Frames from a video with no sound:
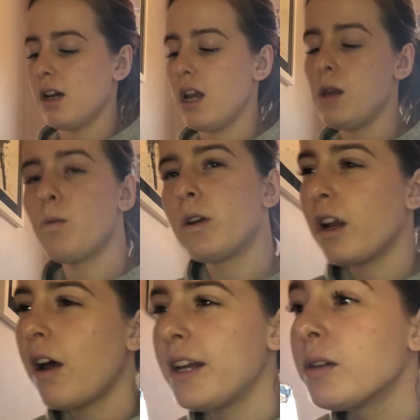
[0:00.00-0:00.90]
And you want
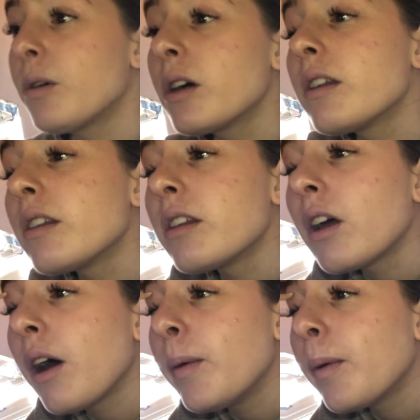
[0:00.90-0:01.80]
a lighter one because it's an
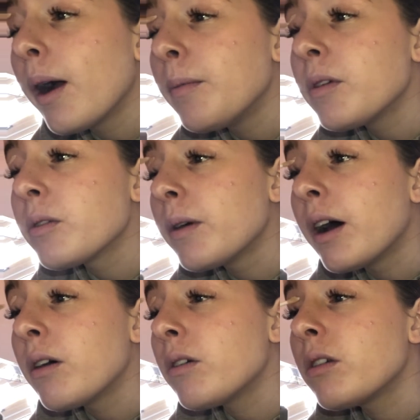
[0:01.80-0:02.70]
eye primer as
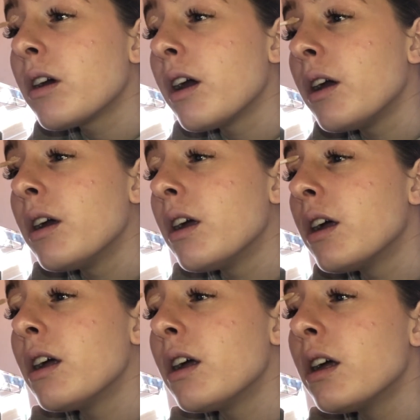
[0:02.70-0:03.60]
well, so
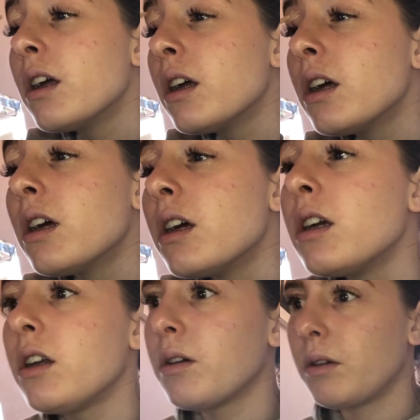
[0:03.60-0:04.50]

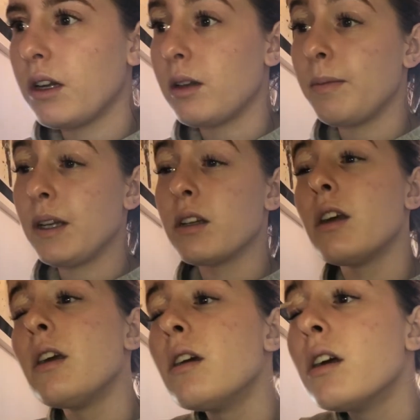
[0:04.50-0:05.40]
you don't want it to be
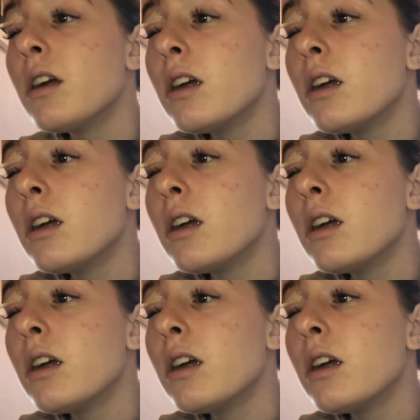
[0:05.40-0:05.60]
too...